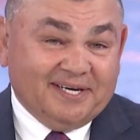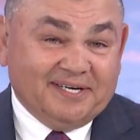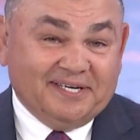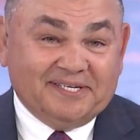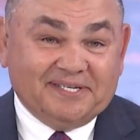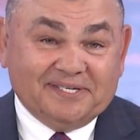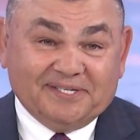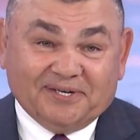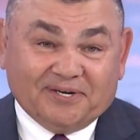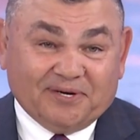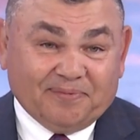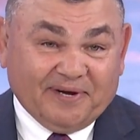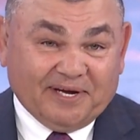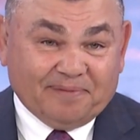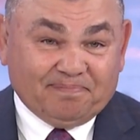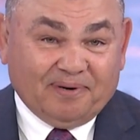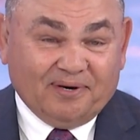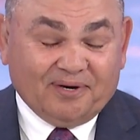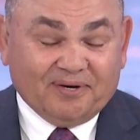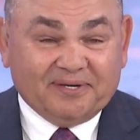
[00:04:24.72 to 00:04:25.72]
This is not
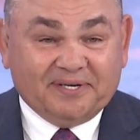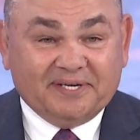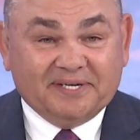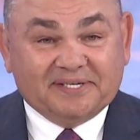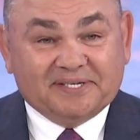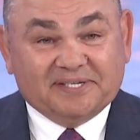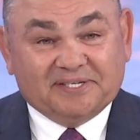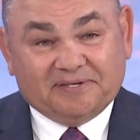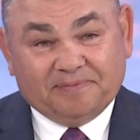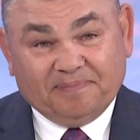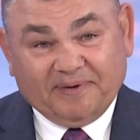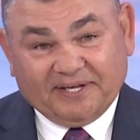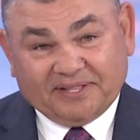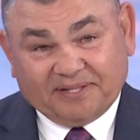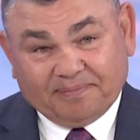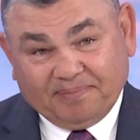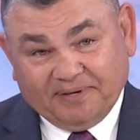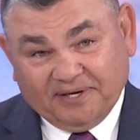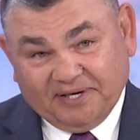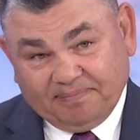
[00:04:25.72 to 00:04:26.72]
about politics, it's about
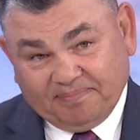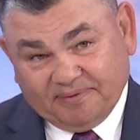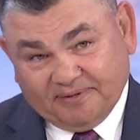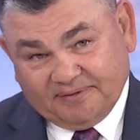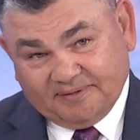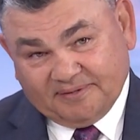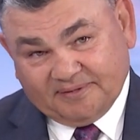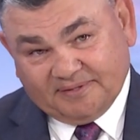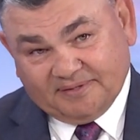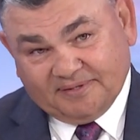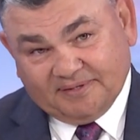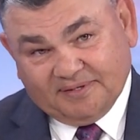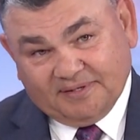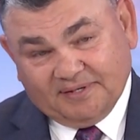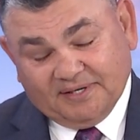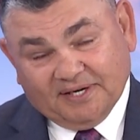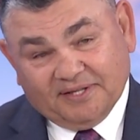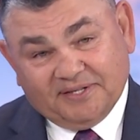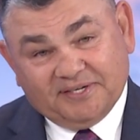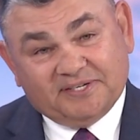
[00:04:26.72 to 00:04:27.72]
the people.
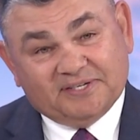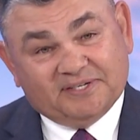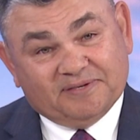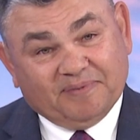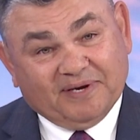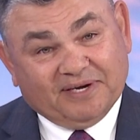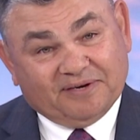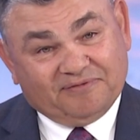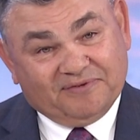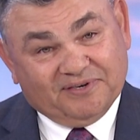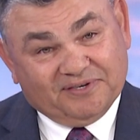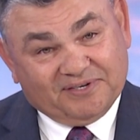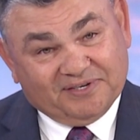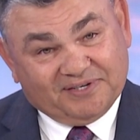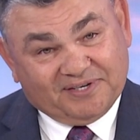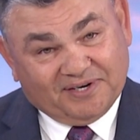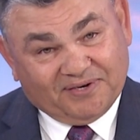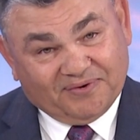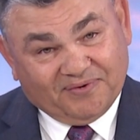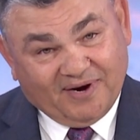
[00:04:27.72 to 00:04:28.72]
You know, this is about future
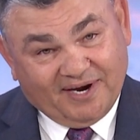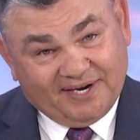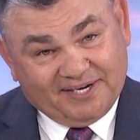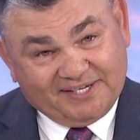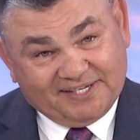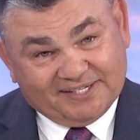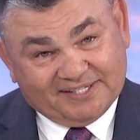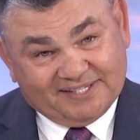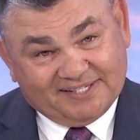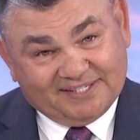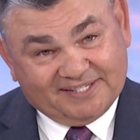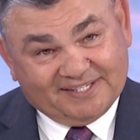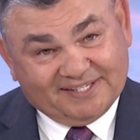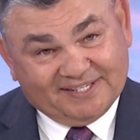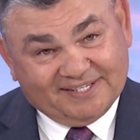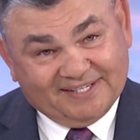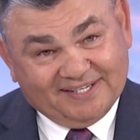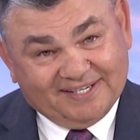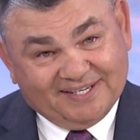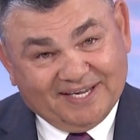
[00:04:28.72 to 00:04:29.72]
generations.
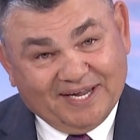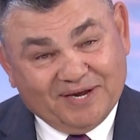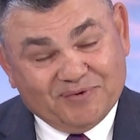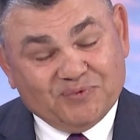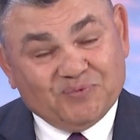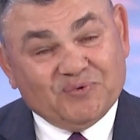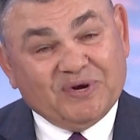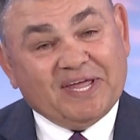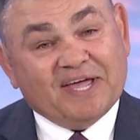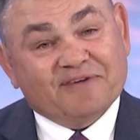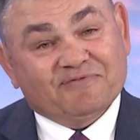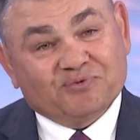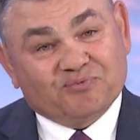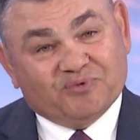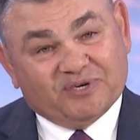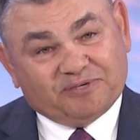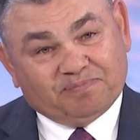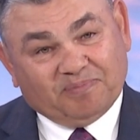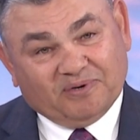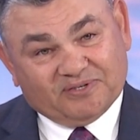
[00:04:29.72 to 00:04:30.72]
We have a
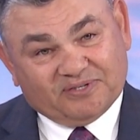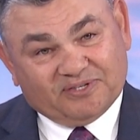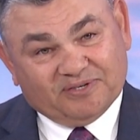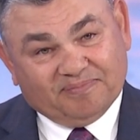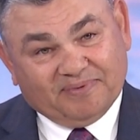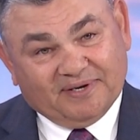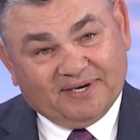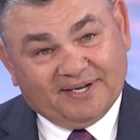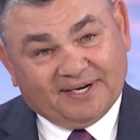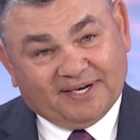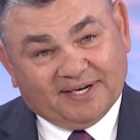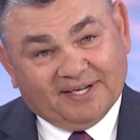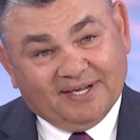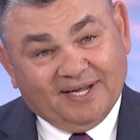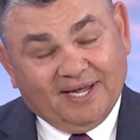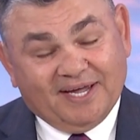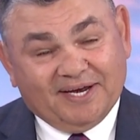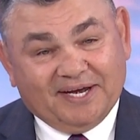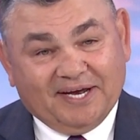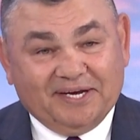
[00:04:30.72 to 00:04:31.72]
responsibility.
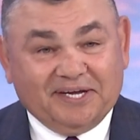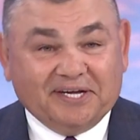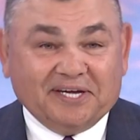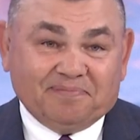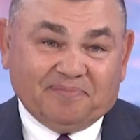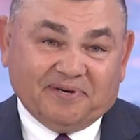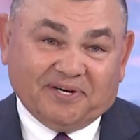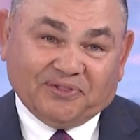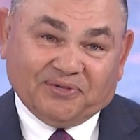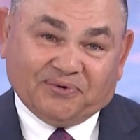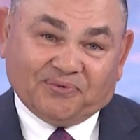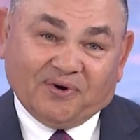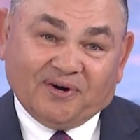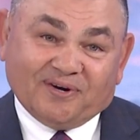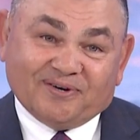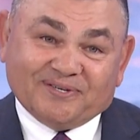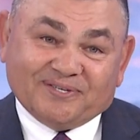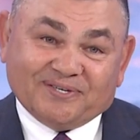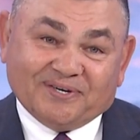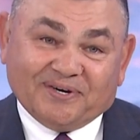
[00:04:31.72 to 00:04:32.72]
Now, you can be on the
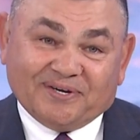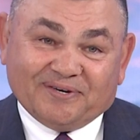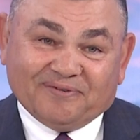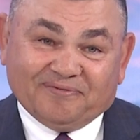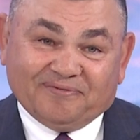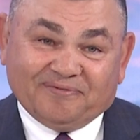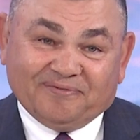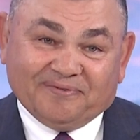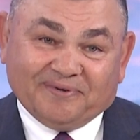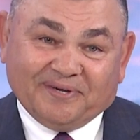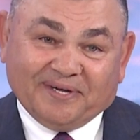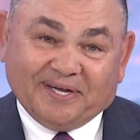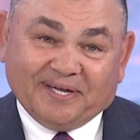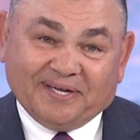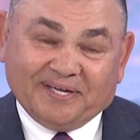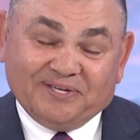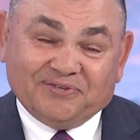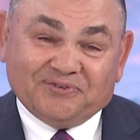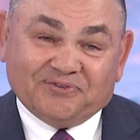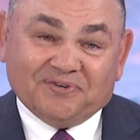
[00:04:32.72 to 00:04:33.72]
wrong side of
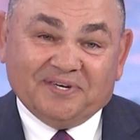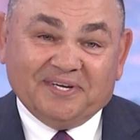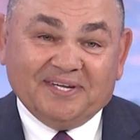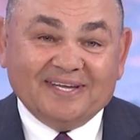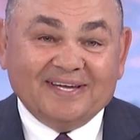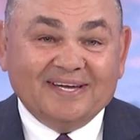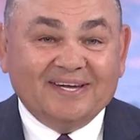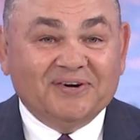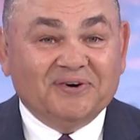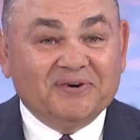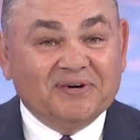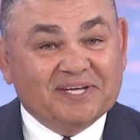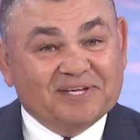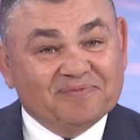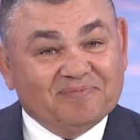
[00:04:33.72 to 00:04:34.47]
history or you